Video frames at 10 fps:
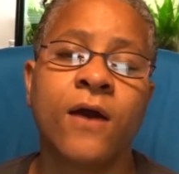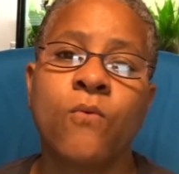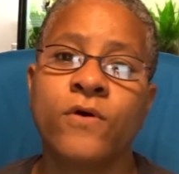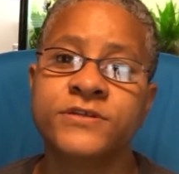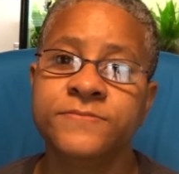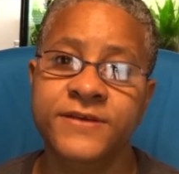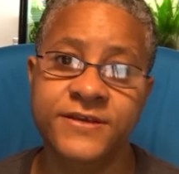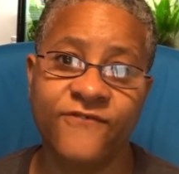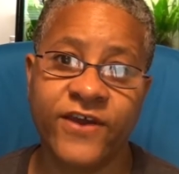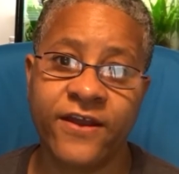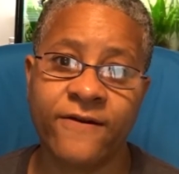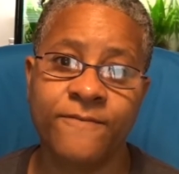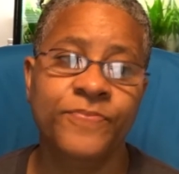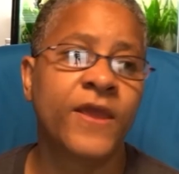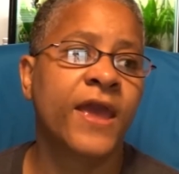I want to be fair,
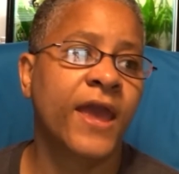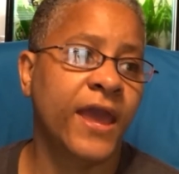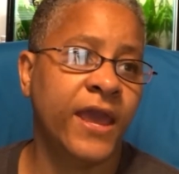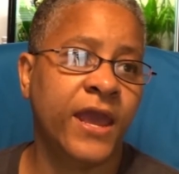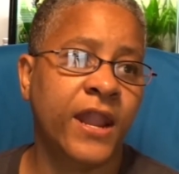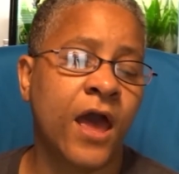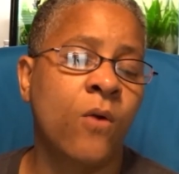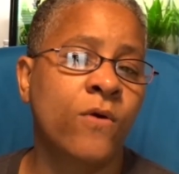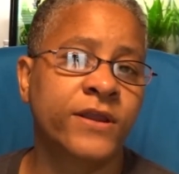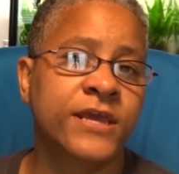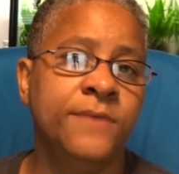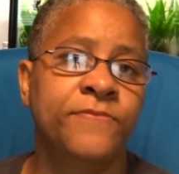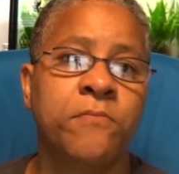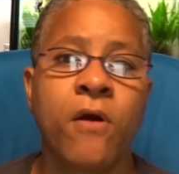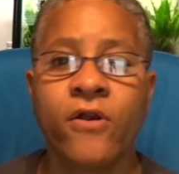and I want to keep
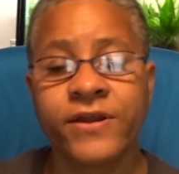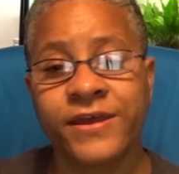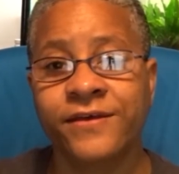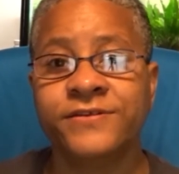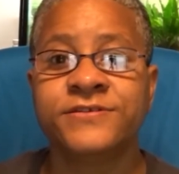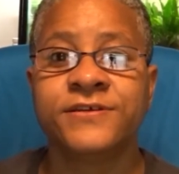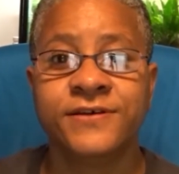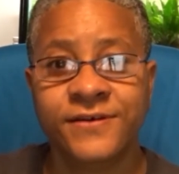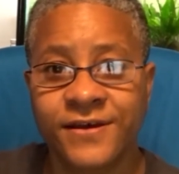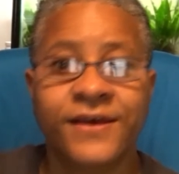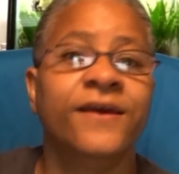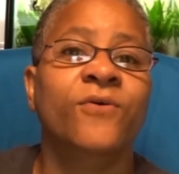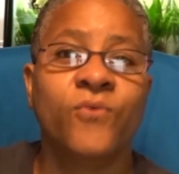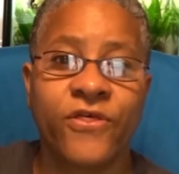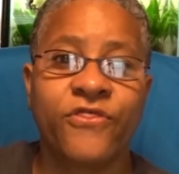the market
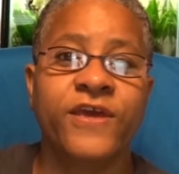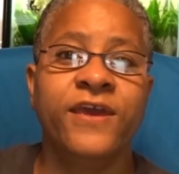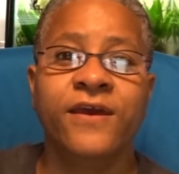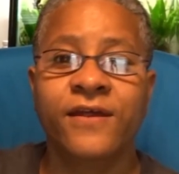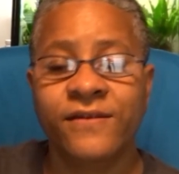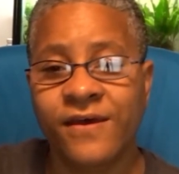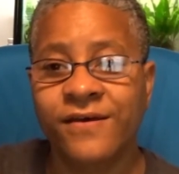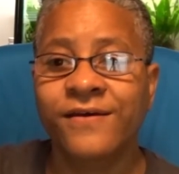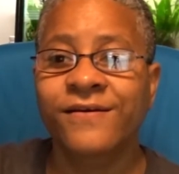within